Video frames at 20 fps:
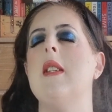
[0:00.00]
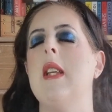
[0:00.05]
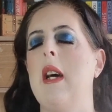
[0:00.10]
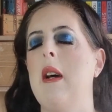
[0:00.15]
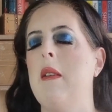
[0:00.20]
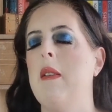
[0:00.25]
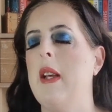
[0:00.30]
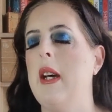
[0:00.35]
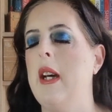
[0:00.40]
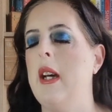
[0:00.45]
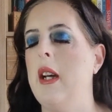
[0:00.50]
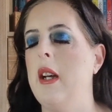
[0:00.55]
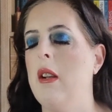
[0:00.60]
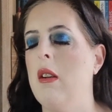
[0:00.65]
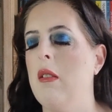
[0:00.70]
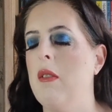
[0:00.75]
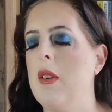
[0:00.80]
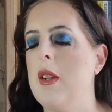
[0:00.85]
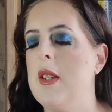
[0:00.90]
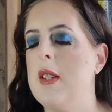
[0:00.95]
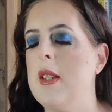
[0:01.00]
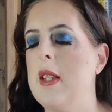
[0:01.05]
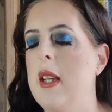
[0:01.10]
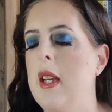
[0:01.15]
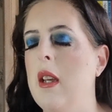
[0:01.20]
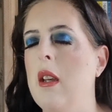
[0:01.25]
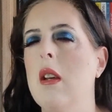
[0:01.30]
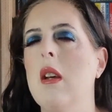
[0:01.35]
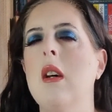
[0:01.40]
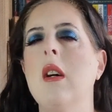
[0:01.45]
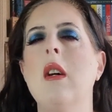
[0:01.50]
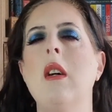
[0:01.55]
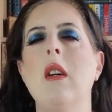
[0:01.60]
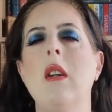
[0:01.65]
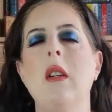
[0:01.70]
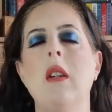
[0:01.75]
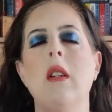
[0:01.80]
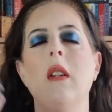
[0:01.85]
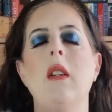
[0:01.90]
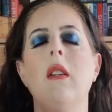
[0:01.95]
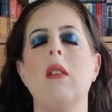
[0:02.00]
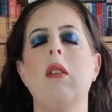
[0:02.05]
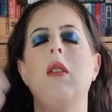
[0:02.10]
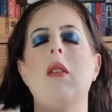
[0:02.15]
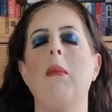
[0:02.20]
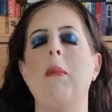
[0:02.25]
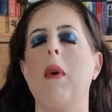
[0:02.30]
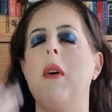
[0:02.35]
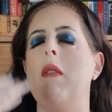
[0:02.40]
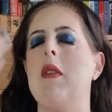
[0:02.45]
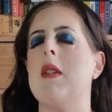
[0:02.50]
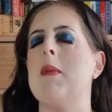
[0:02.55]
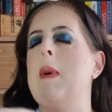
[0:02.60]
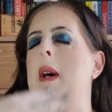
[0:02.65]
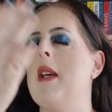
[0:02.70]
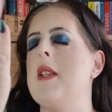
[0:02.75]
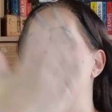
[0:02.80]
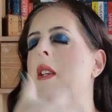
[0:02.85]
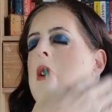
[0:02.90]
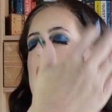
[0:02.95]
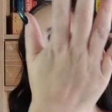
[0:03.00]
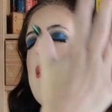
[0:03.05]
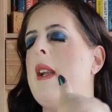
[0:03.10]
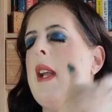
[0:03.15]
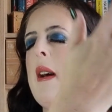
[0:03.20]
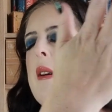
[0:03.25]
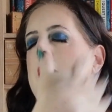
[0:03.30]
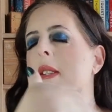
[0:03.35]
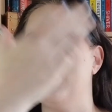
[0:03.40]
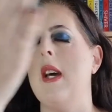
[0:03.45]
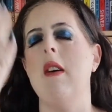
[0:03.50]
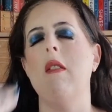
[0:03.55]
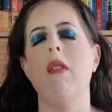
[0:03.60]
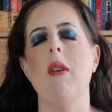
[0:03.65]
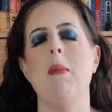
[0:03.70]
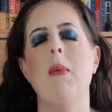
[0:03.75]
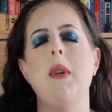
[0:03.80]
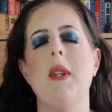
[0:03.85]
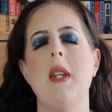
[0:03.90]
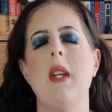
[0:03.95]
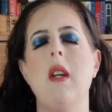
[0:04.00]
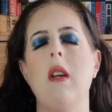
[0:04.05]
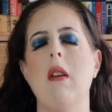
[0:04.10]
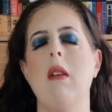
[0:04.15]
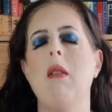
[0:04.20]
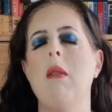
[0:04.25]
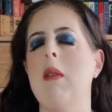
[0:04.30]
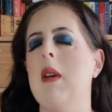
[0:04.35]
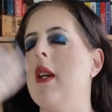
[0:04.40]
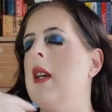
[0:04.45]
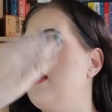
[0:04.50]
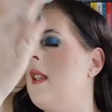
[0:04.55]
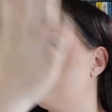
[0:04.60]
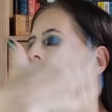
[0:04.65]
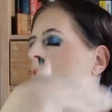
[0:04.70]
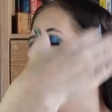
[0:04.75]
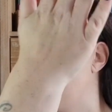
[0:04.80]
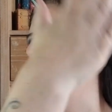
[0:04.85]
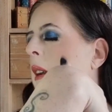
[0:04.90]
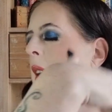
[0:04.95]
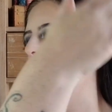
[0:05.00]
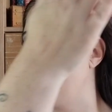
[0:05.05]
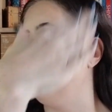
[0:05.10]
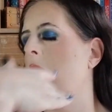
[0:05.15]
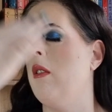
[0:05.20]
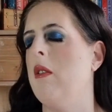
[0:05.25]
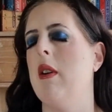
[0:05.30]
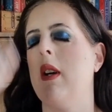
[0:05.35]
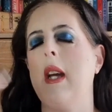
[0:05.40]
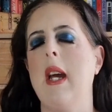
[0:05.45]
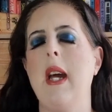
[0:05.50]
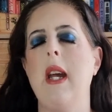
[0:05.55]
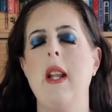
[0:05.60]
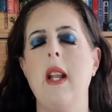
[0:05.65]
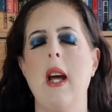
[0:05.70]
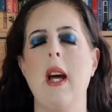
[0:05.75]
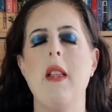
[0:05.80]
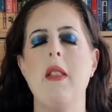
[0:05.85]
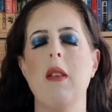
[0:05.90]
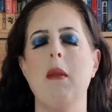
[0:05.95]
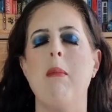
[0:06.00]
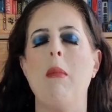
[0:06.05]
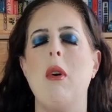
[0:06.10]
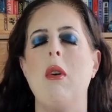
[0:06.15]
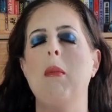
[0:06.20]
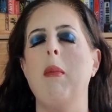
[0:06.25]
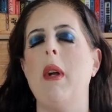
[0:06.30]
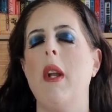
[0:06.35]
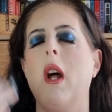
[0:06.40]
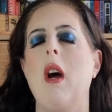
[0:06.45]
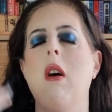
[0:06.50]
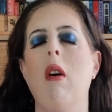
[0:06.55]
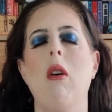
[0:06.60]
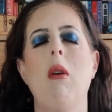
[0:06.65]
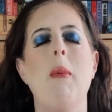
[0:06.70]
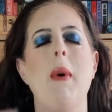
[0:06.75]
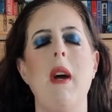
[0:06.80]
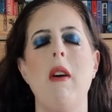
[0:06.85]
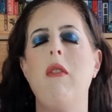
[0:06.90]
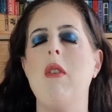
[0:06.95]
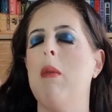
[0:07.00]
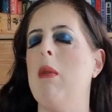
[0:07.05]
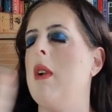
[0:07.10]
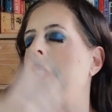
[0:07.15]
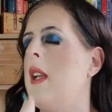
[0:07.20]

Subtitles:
she's out there, and obviously all my respects are going out to everybody who is out in the hurricane at the moment. I hope